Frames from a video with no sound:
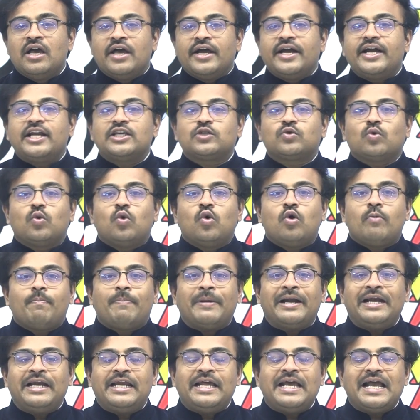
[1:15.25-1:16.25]
it is
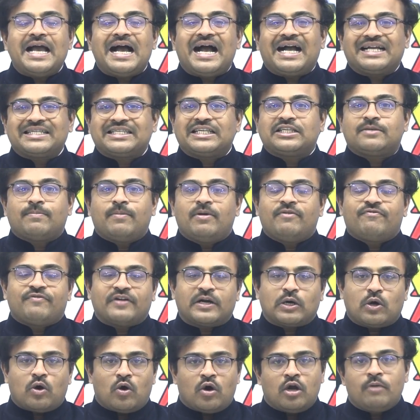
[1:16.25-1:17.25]
openly accessible
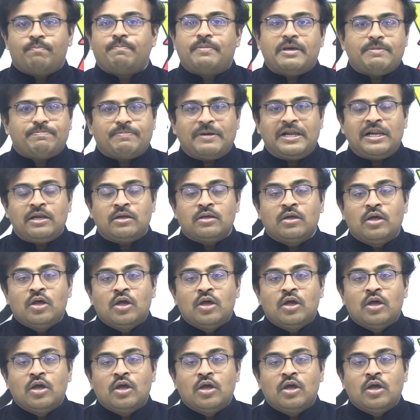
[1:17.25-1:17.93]
for all people,